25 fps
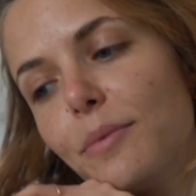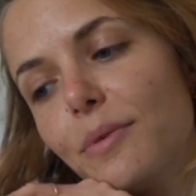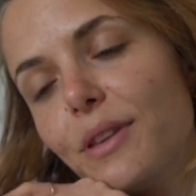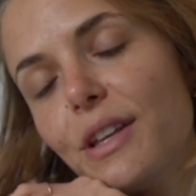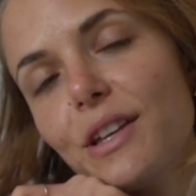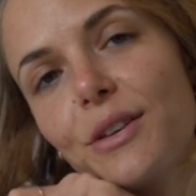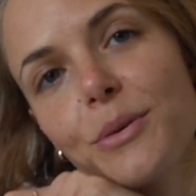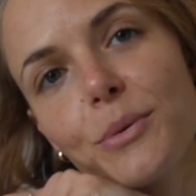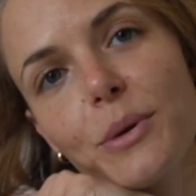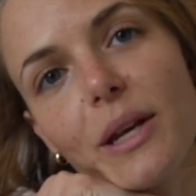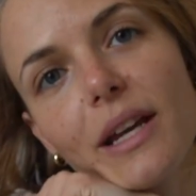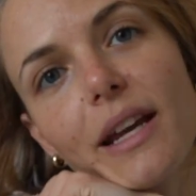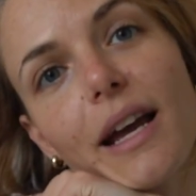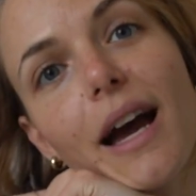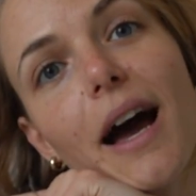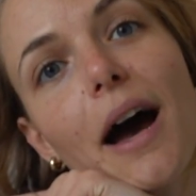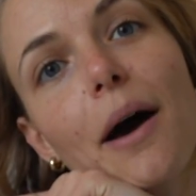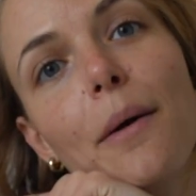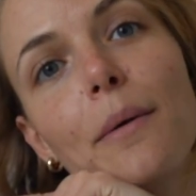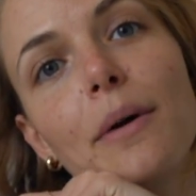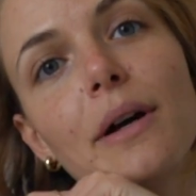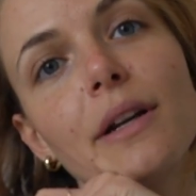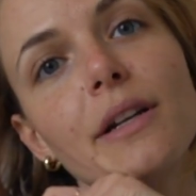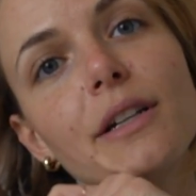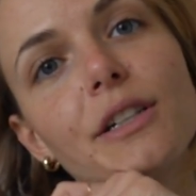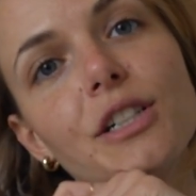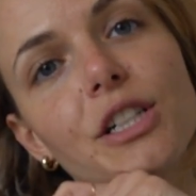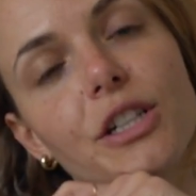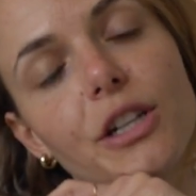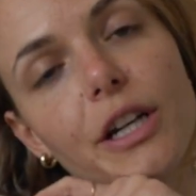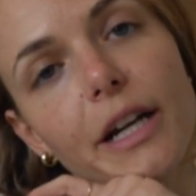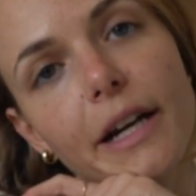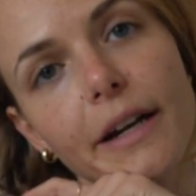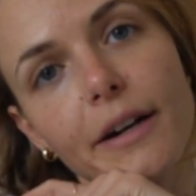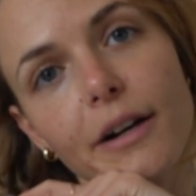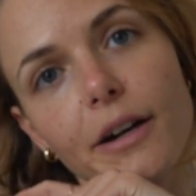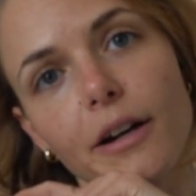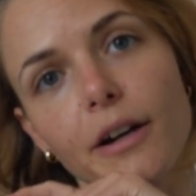This week I want to
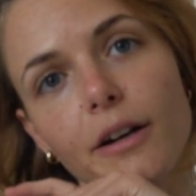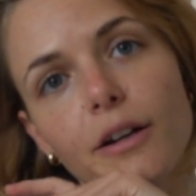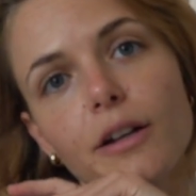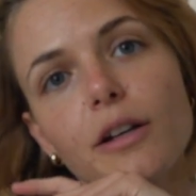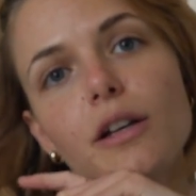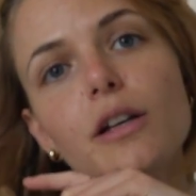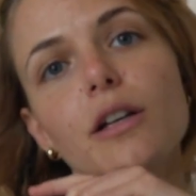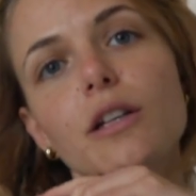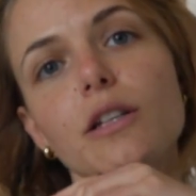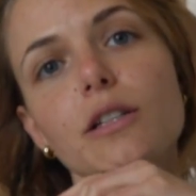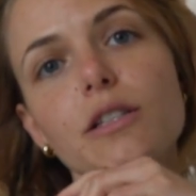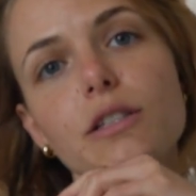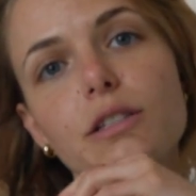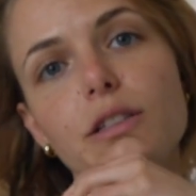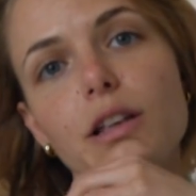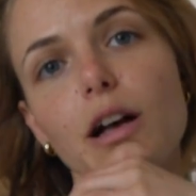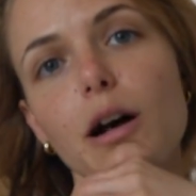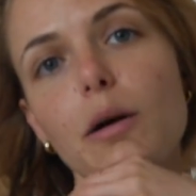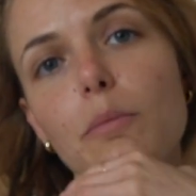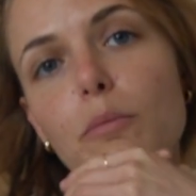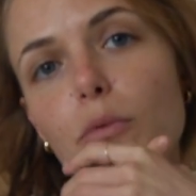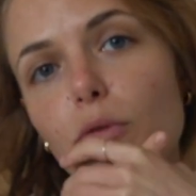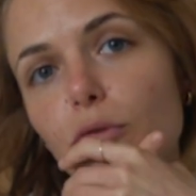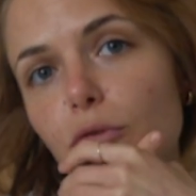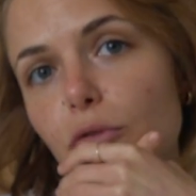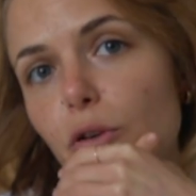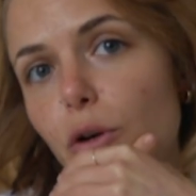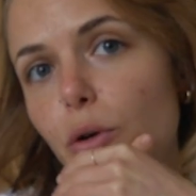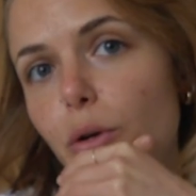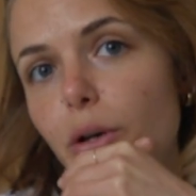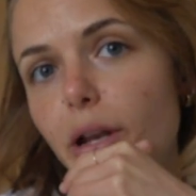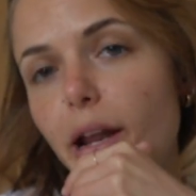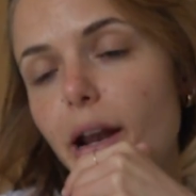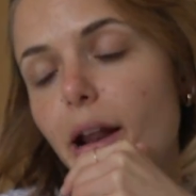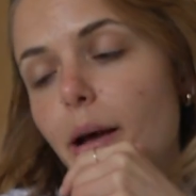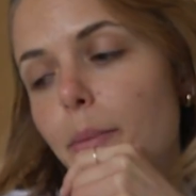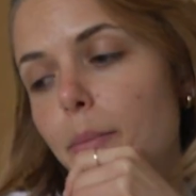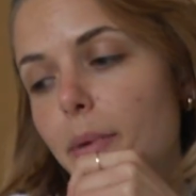share some food
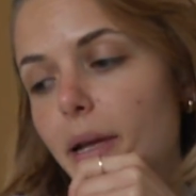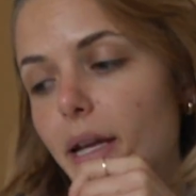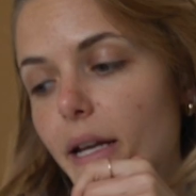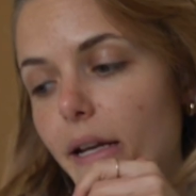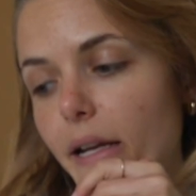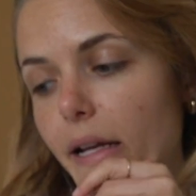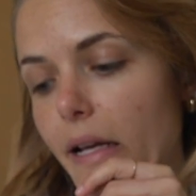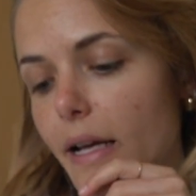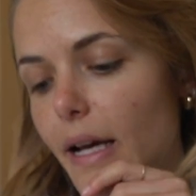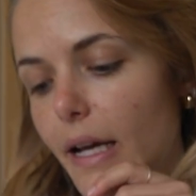that I'm eating.